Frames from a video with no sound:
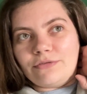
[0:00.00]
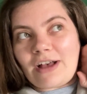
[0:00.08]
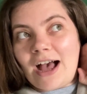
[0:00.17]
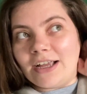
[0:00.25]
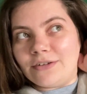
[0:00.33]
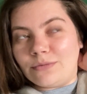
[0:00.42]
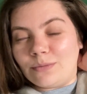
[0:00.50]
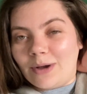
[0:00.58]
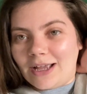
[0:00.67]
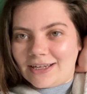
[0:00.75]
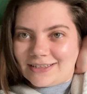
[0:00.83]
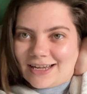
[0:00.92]
5
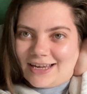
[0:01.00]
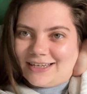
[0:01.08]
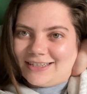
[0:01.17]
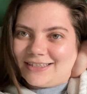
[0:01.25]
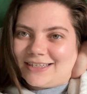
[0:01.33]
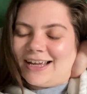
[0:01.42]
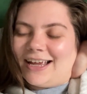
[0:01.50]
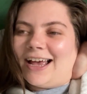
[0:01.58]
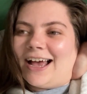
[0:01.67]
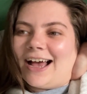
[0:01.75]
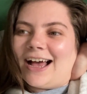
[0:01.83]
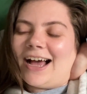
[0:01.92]
work days
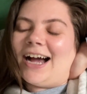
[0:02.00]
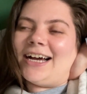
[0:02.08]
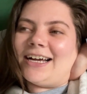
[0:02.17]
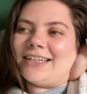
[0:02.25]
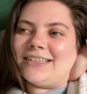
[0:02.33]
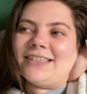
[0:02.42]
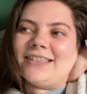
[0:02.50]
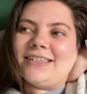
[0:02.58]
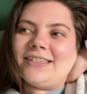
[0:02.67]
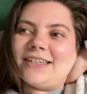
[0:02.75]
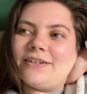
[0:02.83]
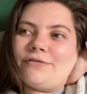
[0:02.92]
and
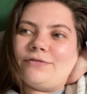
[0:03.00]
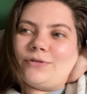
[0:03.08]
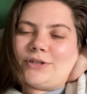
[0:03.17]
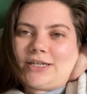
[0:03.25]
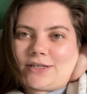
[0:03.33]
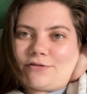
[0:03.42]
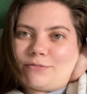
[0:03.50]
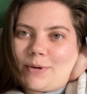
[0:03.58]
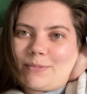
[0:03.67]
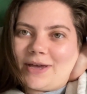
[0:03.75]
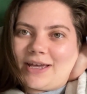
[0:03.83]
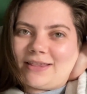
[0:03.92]
4 days off for
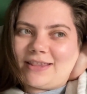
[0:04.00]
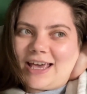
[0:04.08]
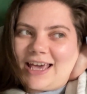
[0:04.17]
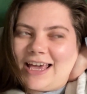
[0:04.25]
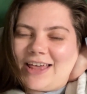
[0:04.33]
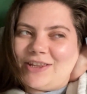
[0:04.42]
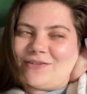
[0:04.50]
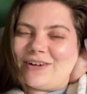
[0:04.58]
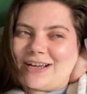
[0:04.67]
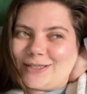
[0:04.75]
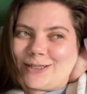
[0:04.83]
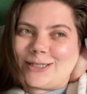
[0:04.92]
my birthday, and the
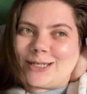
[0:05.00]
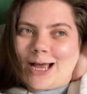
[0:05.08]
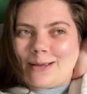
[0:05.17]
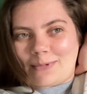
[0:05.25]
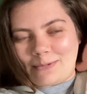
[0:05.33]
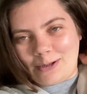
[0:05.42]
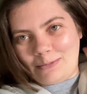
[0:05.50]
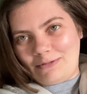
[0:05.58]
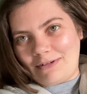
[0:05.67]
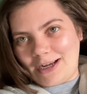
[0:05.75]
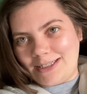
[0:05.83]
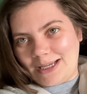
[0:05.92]
rest of the time I'm going to be
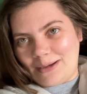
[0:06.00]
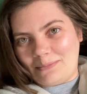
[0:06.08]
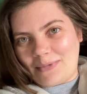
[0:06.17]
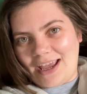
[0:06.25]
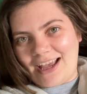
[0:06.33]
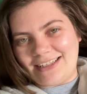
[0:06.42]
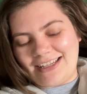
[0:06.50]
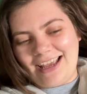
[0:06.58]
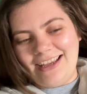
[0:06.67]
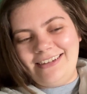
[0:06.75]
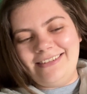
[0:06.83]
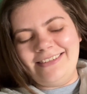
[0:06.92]
writing my
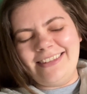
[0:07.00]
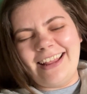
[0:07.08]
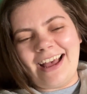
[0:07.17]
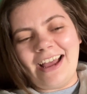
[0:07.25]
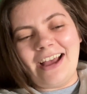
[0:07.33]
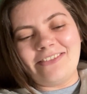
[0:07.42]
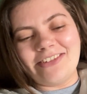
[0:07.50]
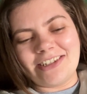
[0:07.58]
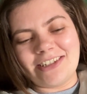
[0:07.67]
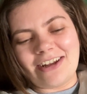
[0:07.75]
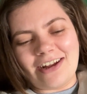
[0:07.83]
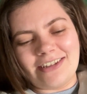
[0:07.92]
essay that I haven't
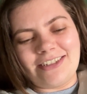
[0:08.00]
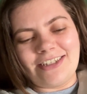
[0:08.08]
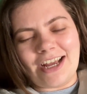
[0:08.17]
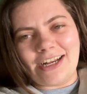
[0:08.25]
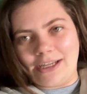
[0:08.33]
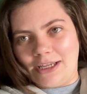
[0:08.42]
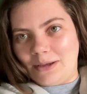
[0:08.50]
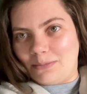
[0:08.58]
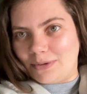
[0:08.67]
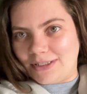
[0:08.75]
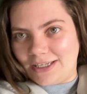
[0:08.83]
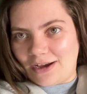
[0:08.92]
started yet and I keep
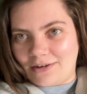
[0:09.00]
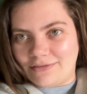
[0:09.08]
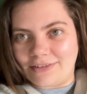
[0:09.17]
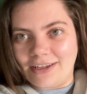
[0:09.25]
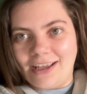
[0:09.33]
putting off.